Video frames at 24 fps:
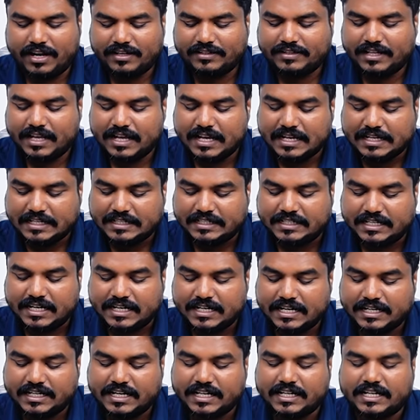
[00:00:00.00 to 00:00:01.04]
as
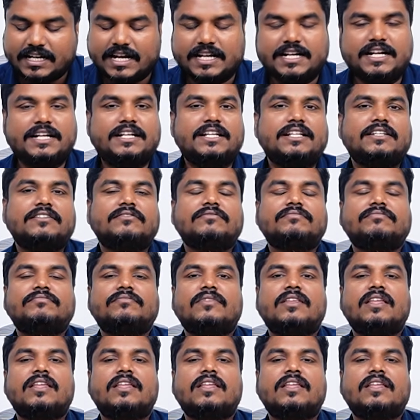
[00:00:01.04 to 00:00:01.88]
genetic editing.